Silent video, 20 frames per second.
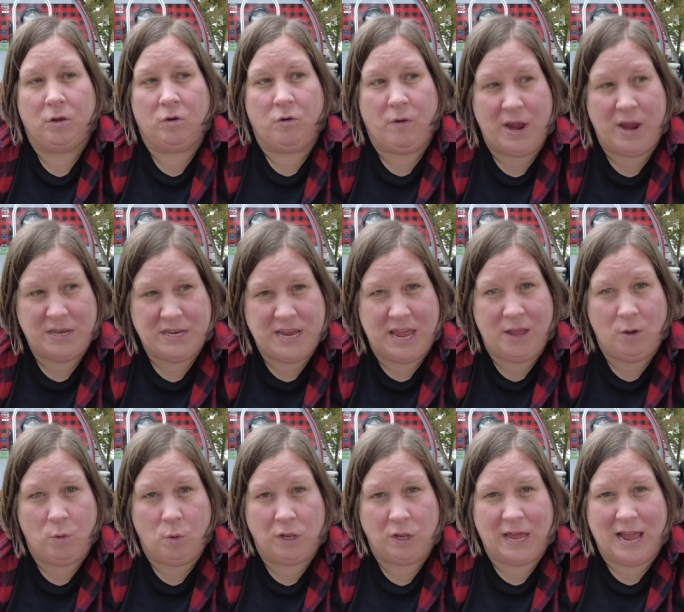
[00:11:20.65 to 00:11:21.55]
Gray
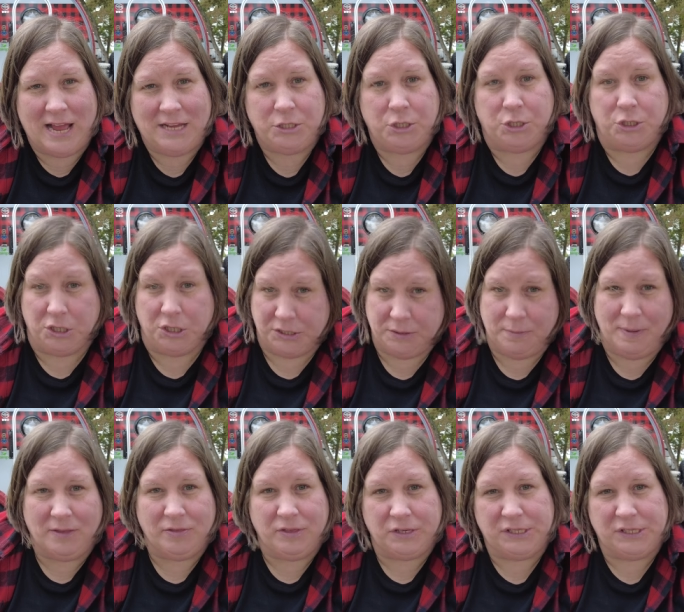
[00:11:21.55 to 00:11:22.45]
tank will last just
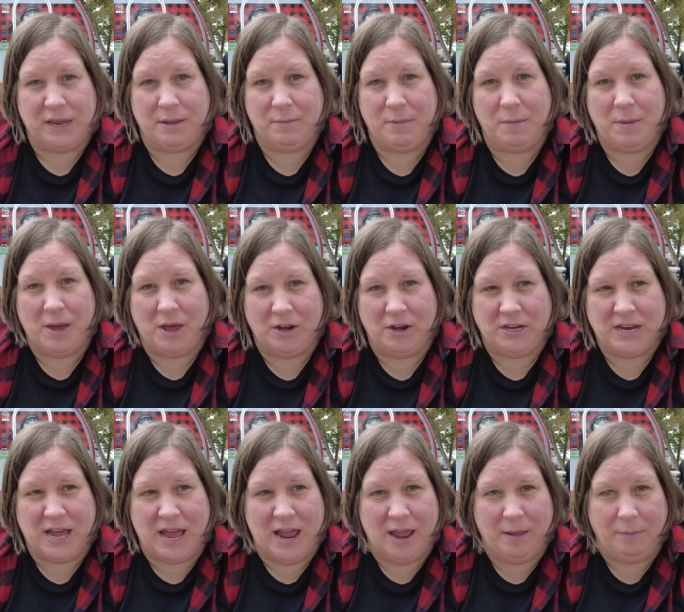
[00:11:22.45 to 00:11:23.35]
about the same amount of
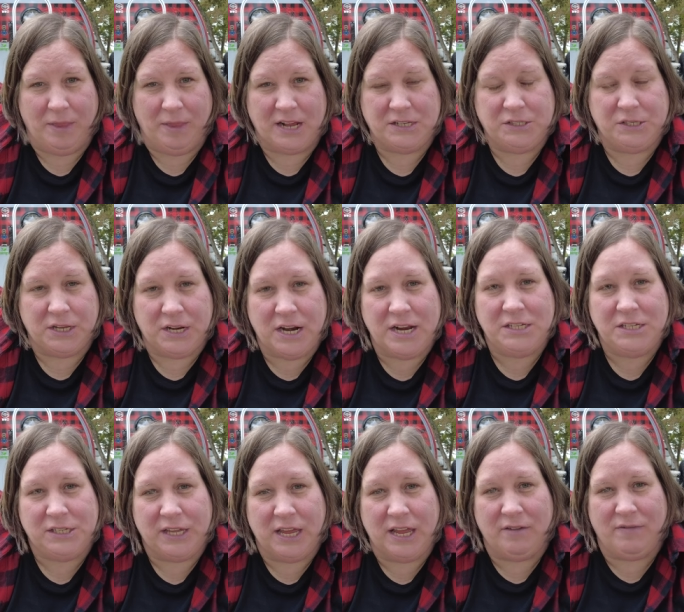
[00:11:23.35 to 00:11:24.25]
time. That's the
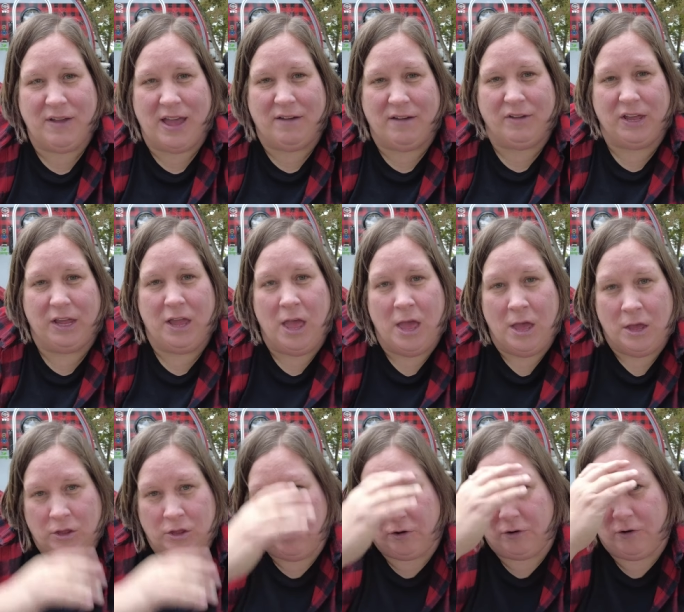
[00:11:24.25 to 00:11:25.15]
nice thing of having
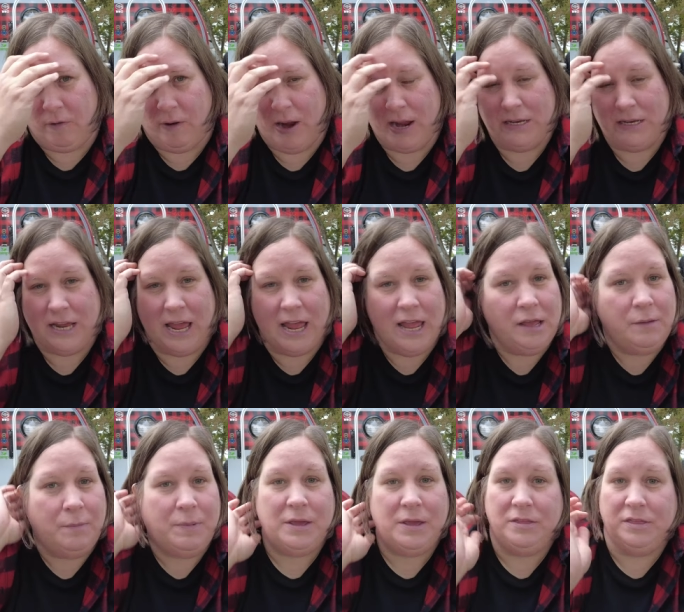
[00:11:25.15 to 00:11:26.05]
your gray
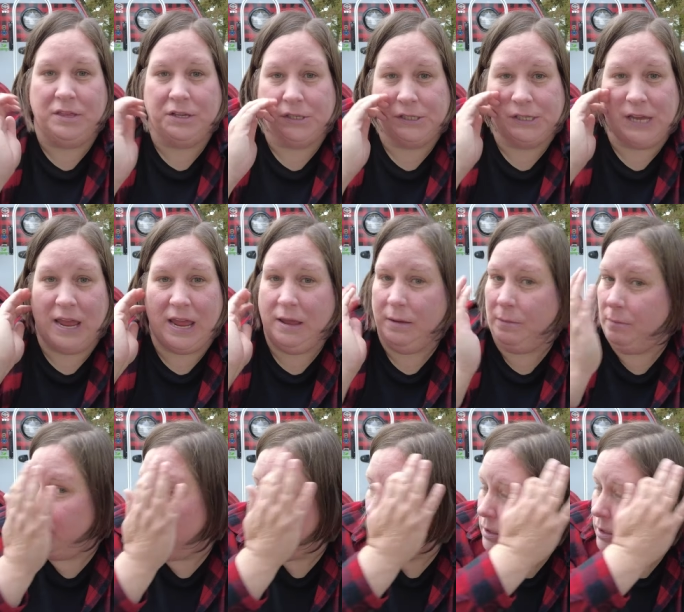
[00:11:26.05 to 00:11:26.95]
tank be the
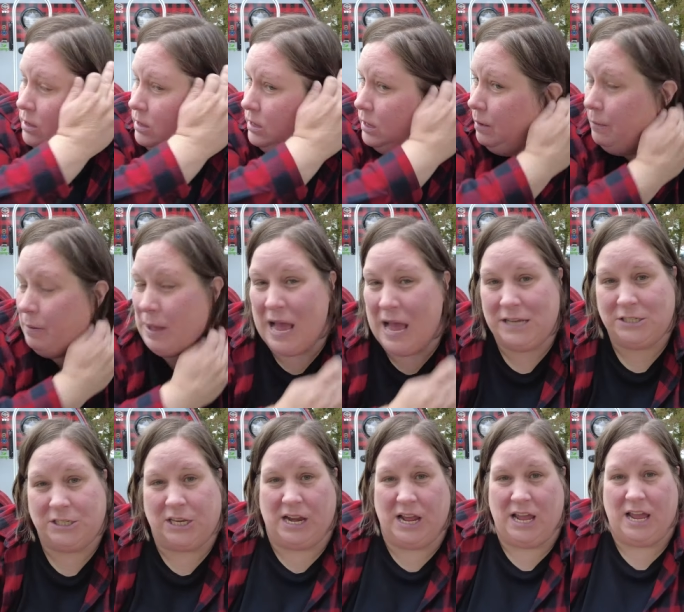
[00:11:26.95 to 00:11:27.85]
same
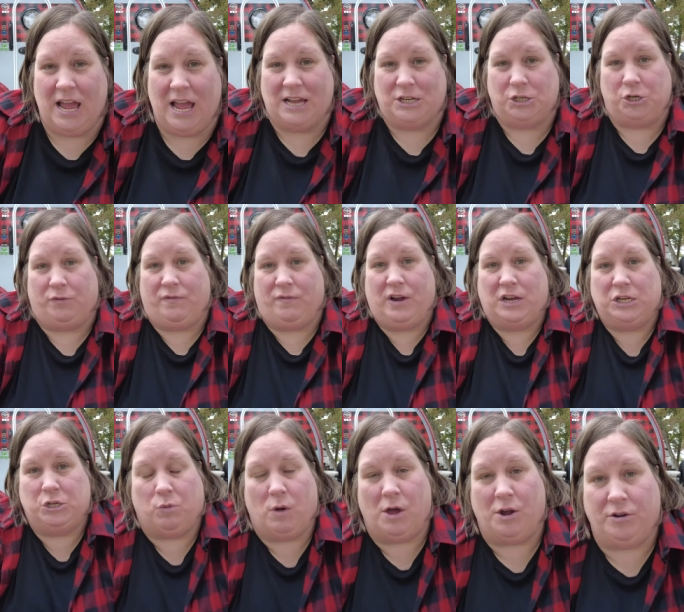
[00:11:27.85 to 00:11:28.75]
capacity as your
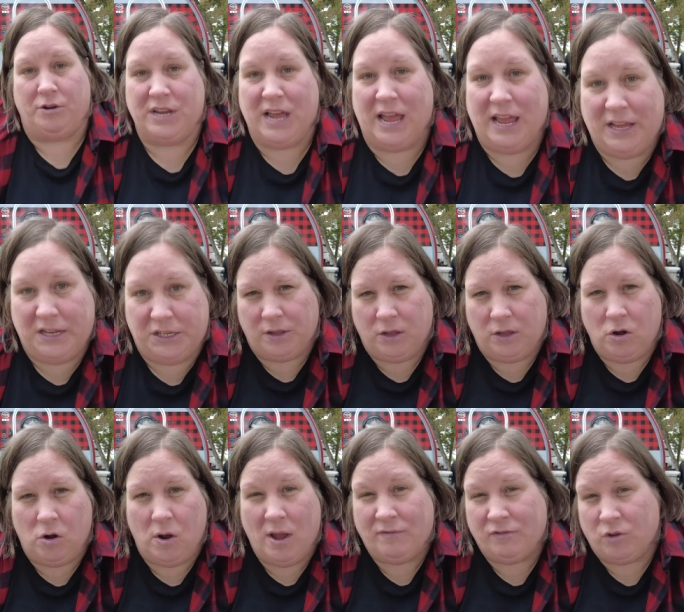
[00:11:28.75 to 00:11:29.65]
freshwater tank. You
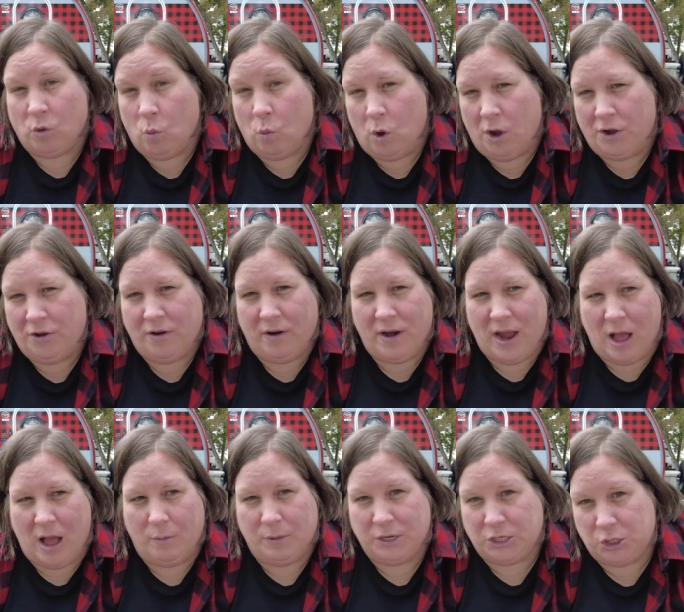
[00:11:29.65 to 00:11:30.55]
don't have to wonder
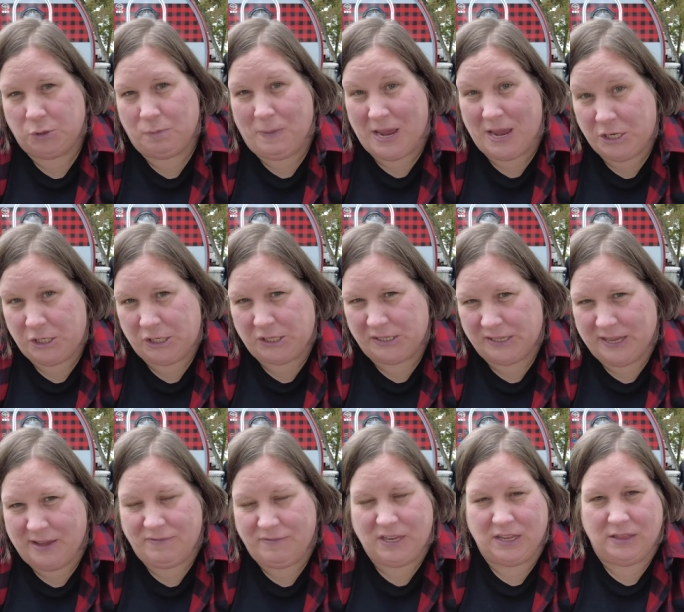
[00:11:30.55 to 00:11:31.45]
how much space is
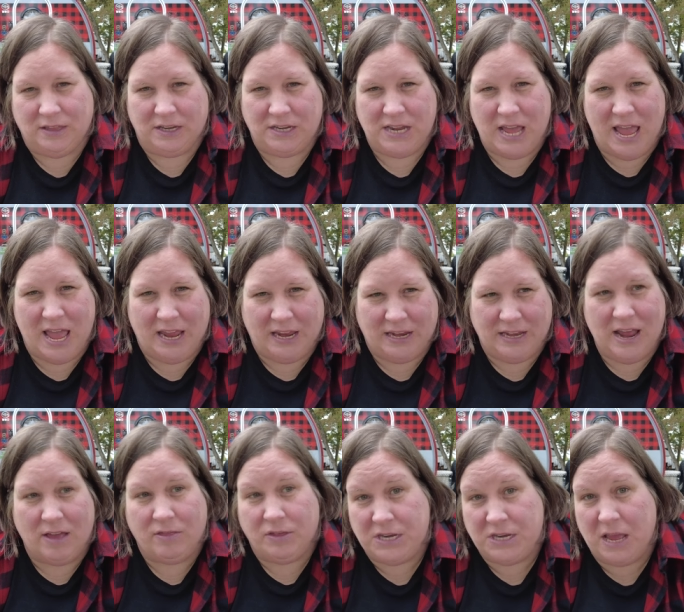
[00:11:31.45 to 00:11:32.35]
left in the tank.
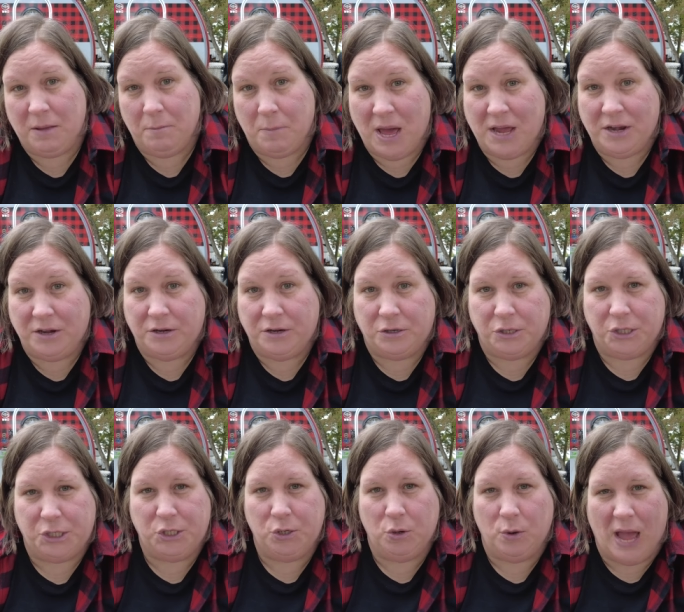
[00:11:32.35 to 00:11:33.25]
Now, the tank
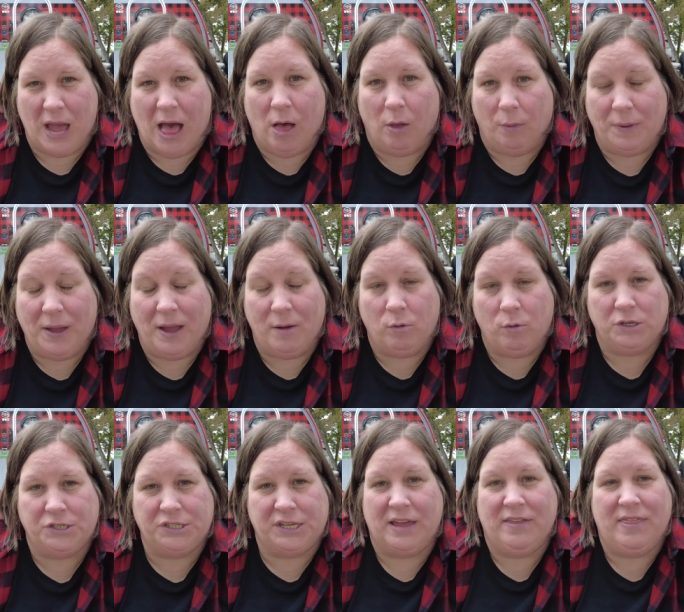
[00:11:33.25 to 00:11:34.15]
monitors do help, I
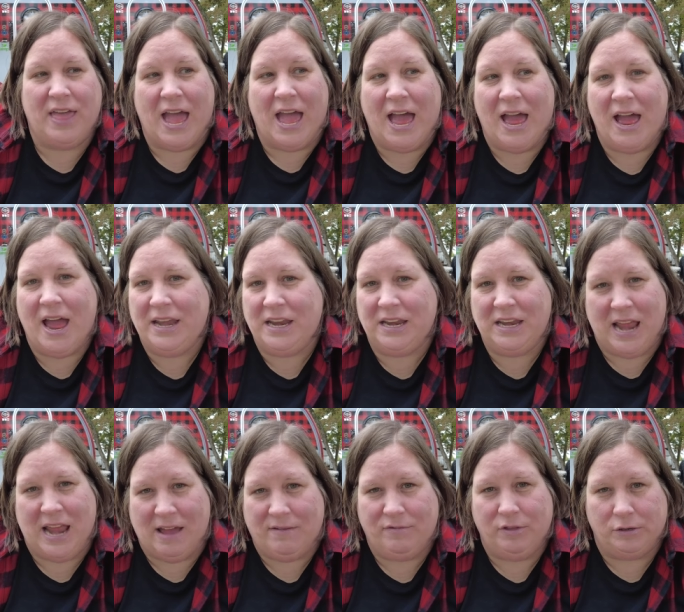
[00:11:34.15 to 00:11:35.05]
will say that. I
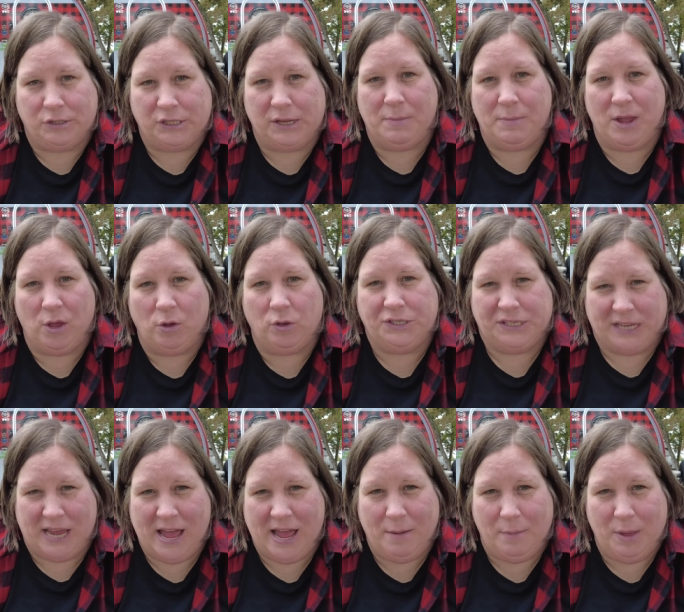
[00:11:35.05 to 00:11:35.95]
didn't have those on my old
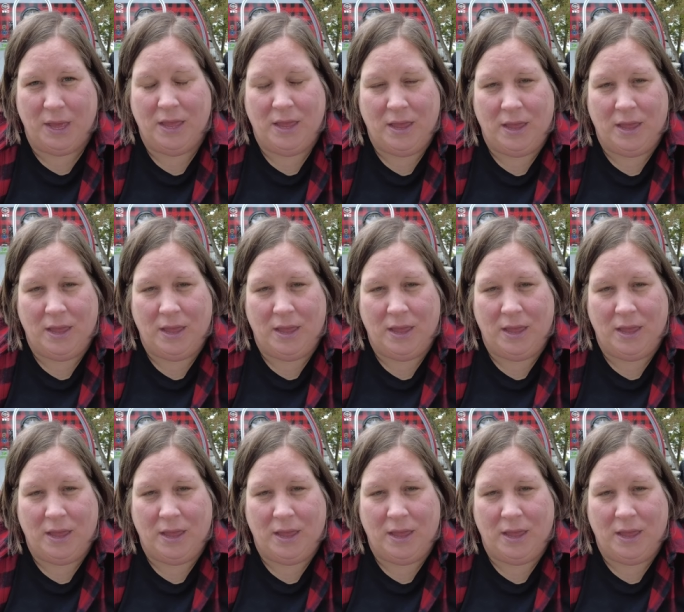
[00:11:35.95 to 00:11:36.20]
tab,